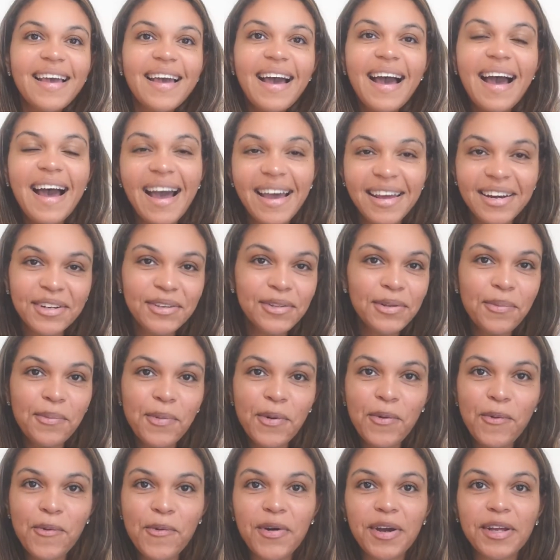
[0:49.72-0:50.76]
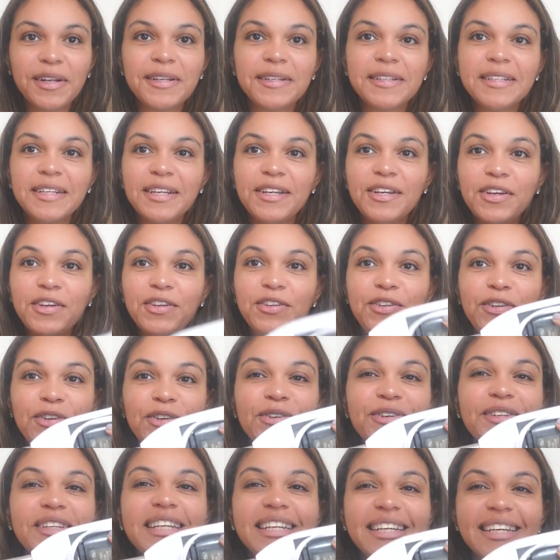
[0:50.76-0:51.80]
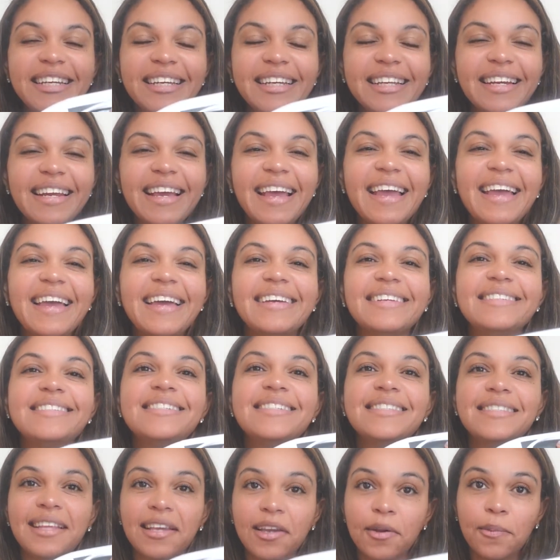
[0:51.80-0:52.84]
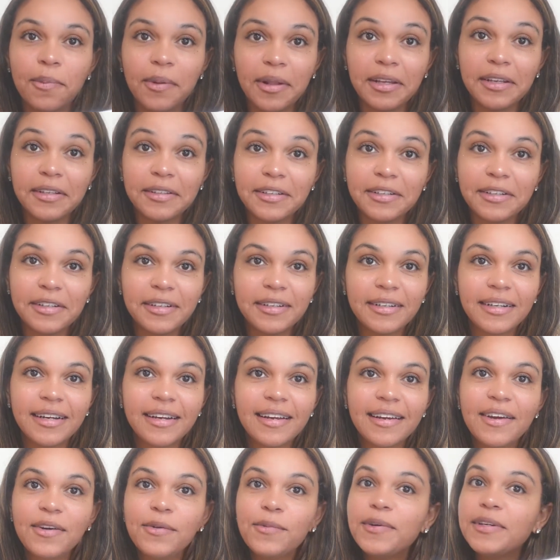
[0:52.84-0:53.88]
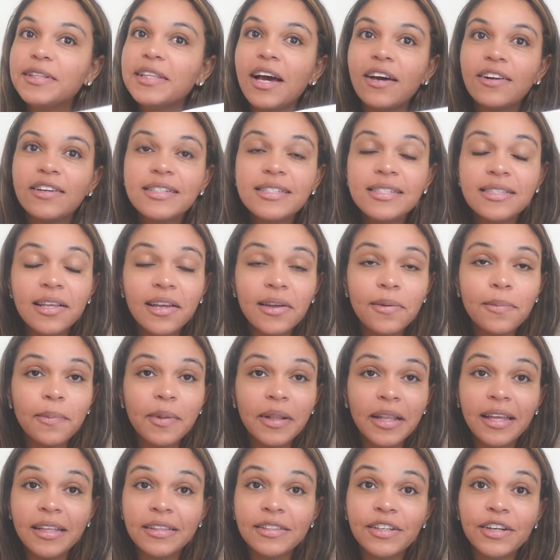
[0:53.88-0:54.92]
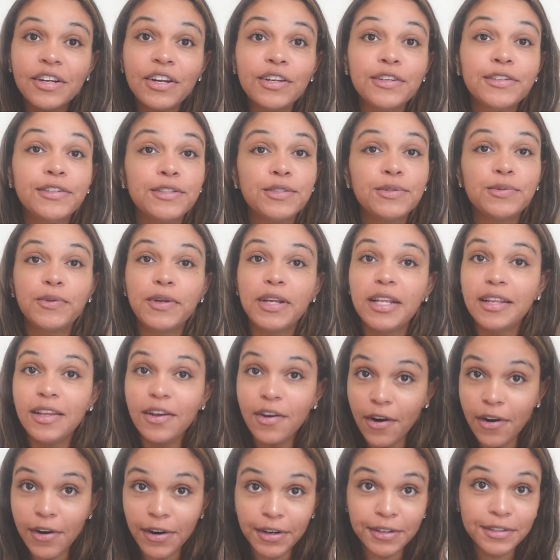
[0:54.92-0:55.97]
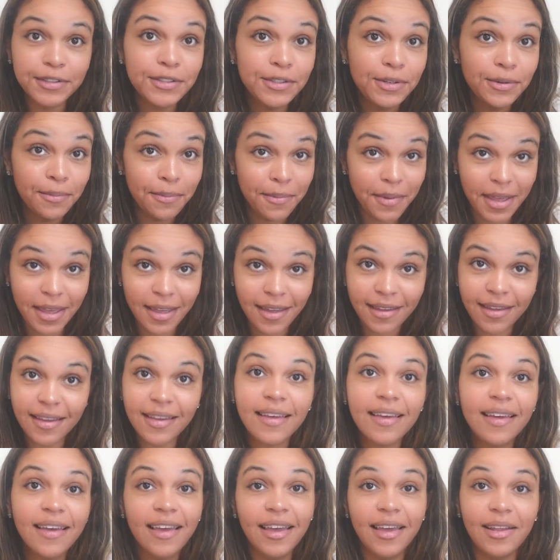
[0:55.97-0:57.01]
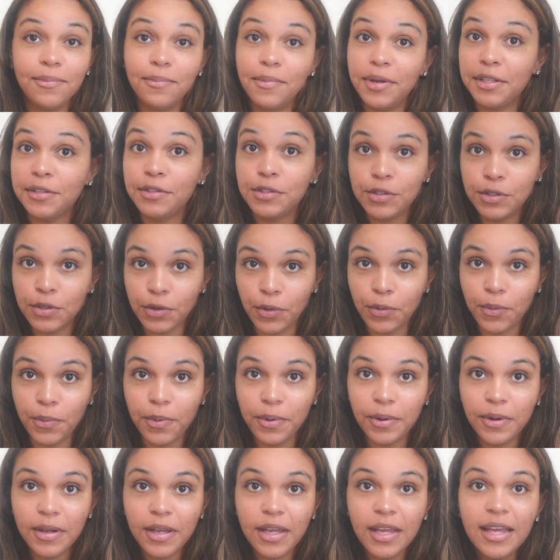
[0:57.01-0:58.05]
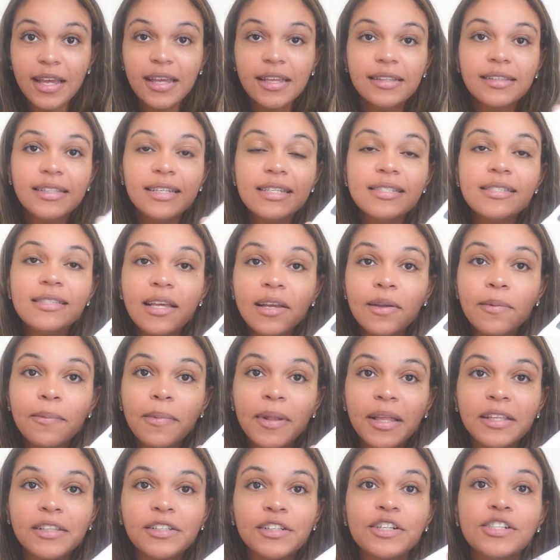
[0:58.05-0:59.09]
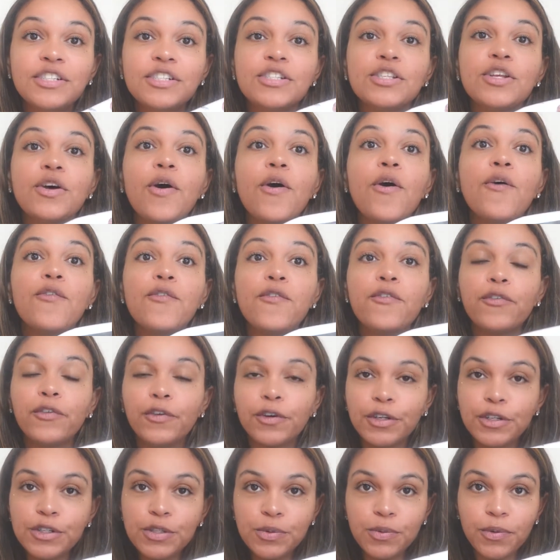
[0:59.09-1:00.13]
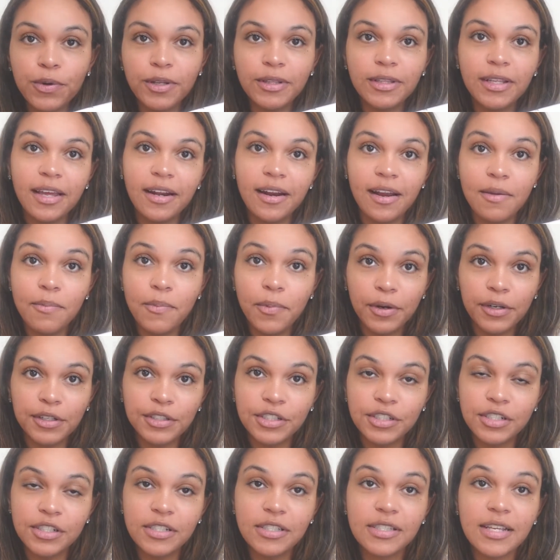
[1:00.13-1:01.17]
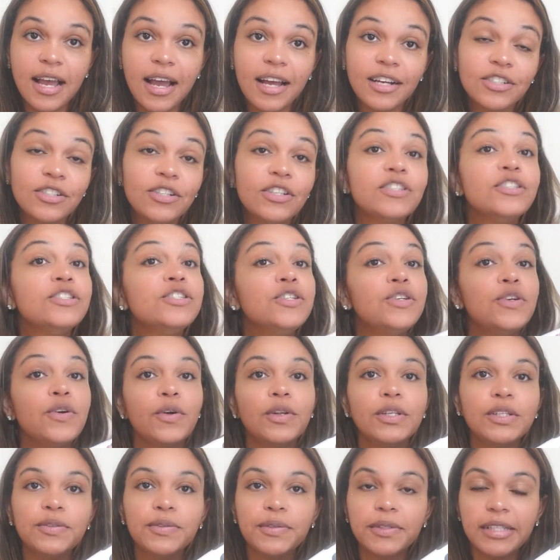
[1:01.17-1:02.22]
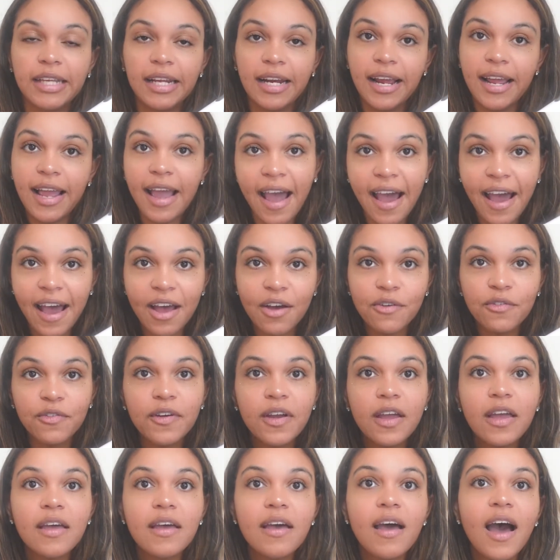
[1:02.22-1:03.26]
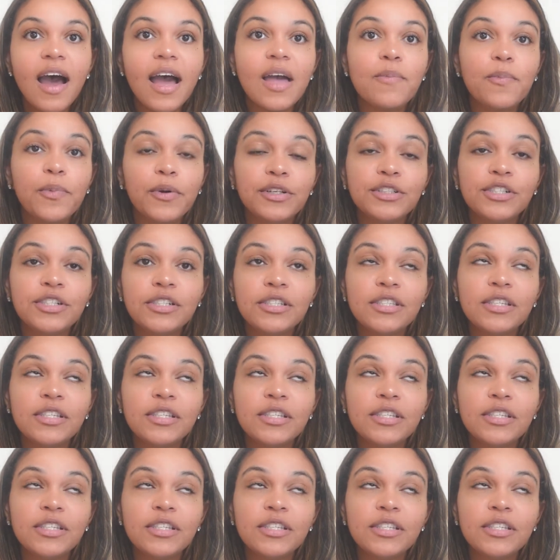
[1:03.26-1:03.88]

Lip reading: Item number 1, you need a stick blender. Without a stick blender, it's really hard to make handmade soap. This stick blender is the first one that I purchased. Actually, it's the only one that I have. I purchased